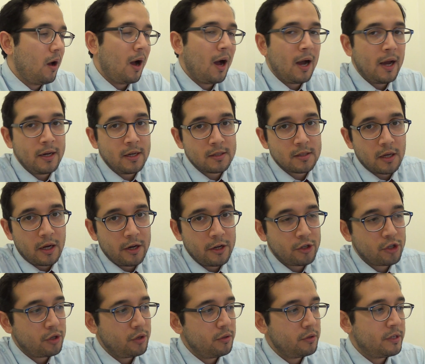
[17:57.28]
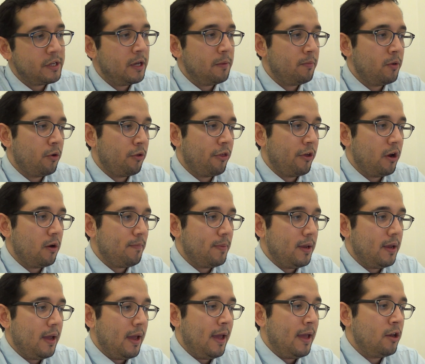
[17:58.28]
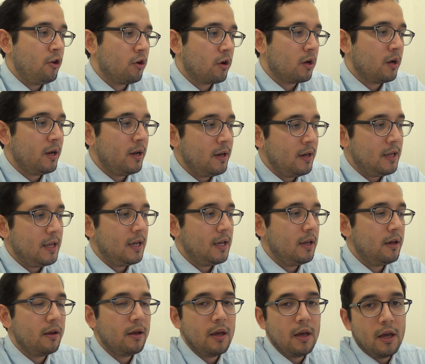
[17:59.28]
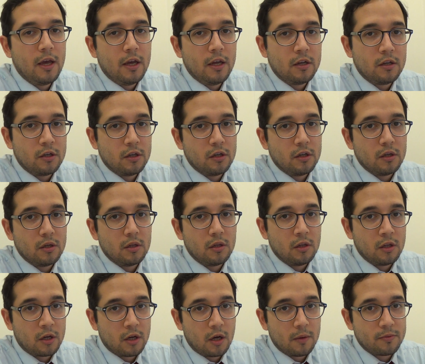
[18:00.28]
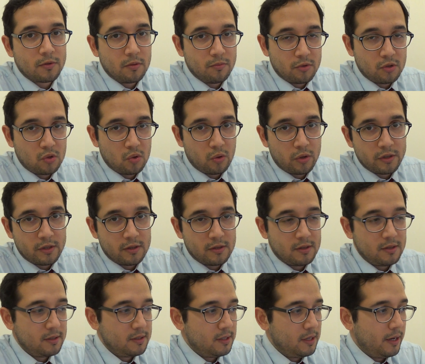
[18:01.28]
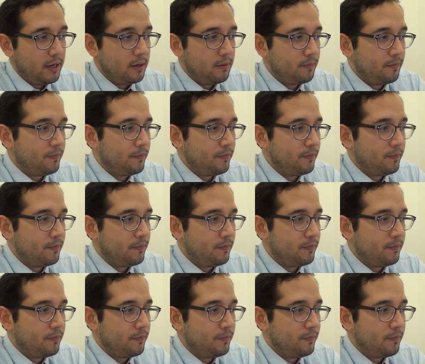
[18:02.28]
I decide to choose hypnotherapy, and you're going to need to look up some sources to cite.